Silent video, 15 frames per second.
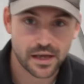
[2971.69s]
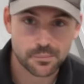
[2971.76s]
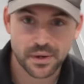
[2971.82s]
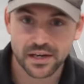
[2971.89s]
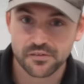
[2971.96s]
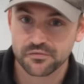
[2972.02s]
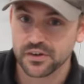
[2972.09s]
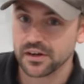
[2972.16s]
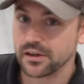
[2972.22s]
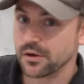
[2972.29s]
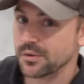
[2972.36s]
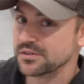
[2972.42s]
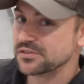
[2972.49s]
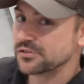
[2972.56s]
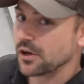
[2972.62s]
I made a
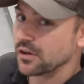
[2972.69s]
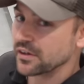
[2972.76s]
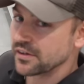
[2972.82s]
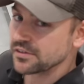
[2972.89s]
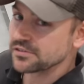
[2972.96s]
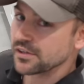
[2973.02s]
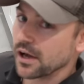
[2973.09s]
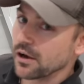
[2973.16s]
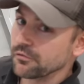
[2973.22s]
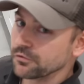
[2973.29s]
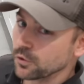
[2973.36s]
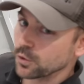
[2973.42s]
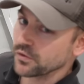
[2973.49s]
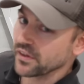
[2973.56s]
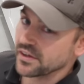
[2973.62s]
video installing this tile
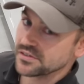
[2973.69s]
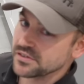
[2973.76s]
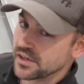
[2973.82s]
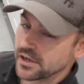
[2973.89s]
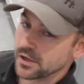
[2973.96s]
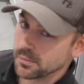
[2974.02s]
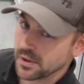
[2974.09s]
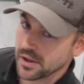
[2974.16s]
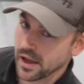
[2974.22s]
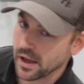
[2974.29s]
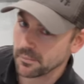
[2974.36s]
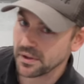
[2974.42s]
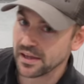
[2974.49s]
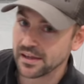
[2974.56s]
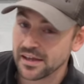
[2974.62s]
floor that you see here
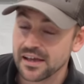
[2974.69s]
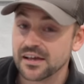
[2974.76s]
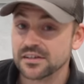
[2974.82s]
behind me.